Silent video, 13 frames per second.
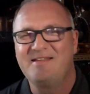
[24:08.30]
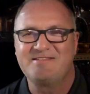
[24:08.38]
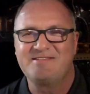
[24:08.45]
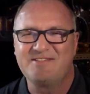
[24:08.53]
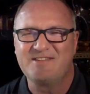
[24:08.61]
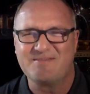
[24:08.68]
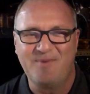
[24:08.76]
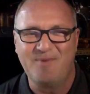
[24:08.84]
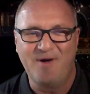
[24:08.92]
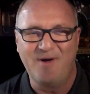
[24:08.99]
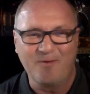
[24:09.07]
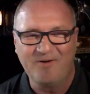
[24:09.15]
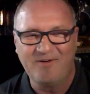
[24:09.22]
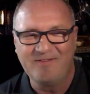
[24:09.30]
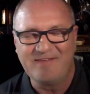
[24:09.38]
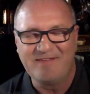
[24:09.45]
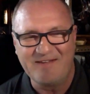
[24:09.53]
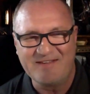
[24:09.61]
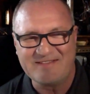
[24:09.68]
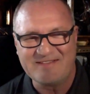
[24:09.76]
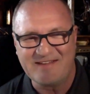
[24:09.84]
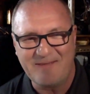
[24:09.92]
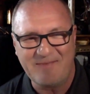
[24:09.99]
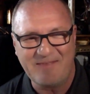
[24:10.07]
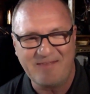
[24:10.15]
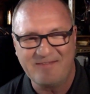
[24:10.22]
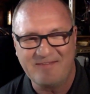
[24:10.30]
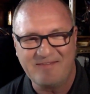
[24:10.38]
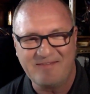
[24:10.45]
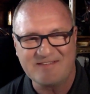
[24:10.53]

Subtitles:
It's such a small world now, isn't it? I mean,